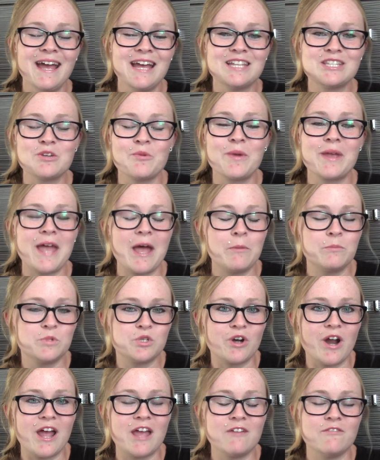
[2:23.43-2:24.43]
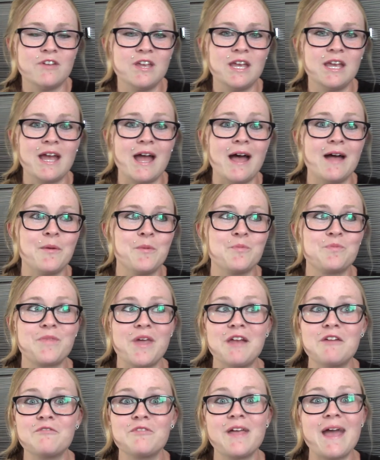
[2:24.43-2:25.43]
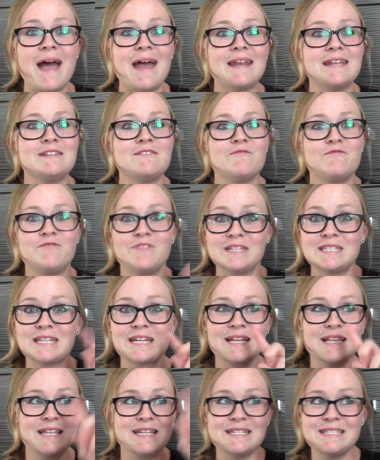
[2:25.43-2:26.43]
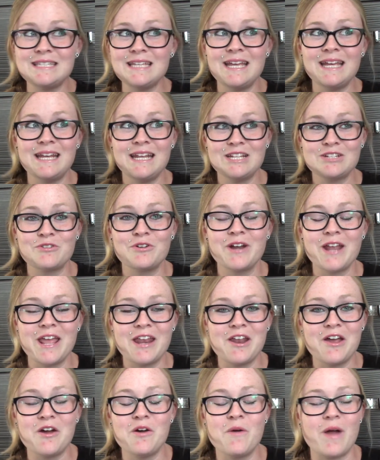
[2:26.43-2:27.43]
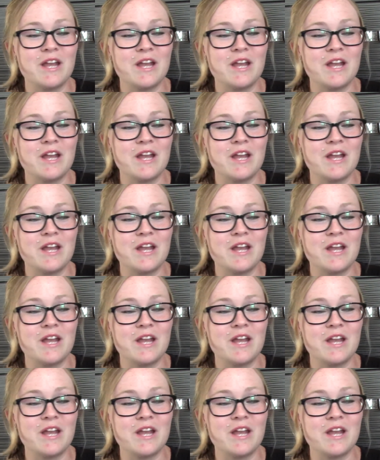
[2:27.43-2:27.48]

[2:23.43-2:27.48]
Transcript: And so we kept driving. Thankfully, I didn't physically see any tornado.